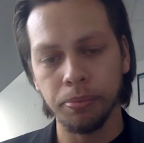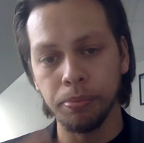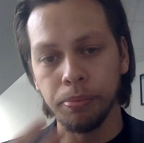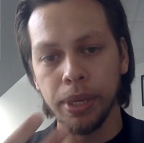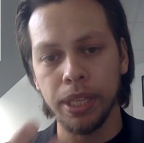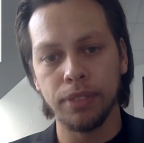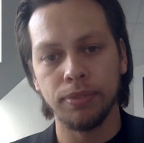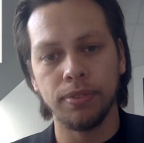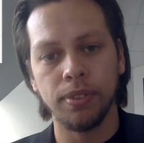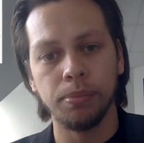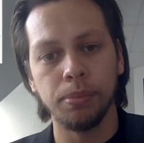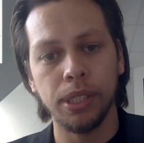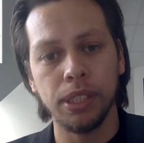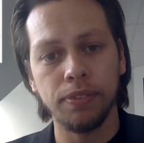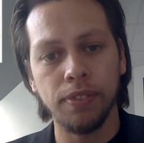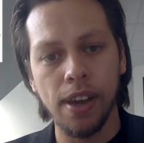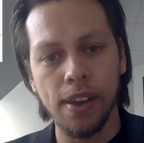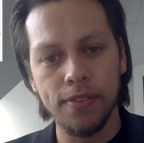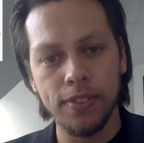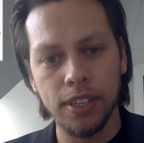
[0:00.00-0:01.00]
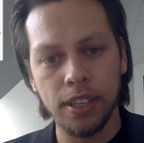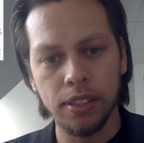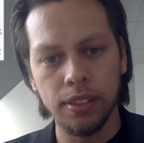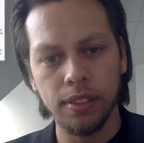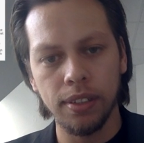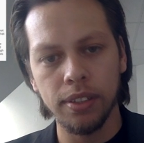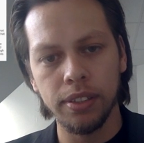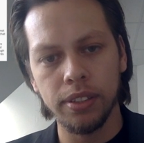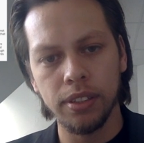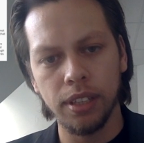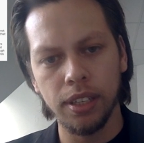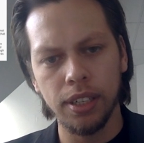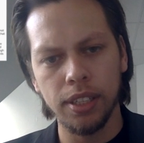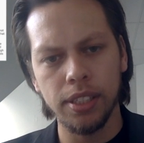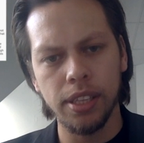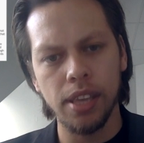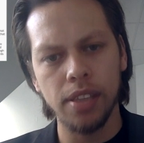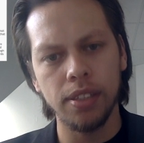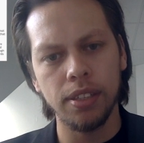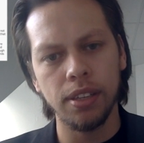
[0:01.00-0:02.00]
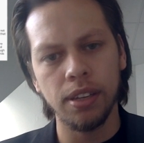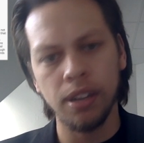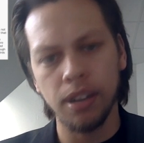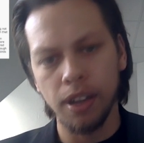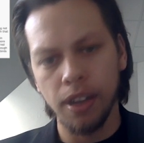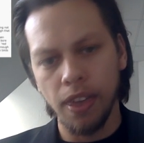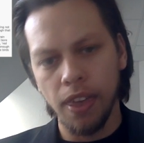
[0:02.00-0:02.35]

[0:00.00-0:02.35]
based from his five senses. And he says here,